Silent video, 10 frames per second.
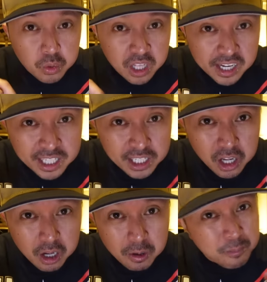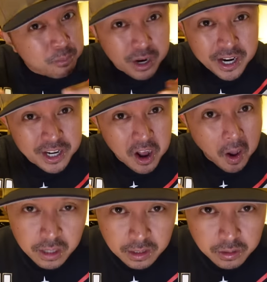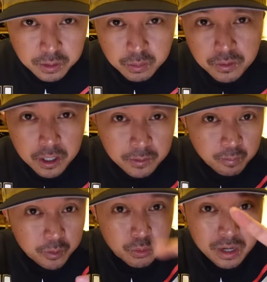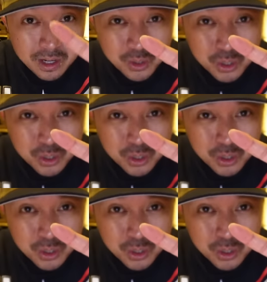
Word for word: Will I eat it all? Probably not. All right, let's move on to round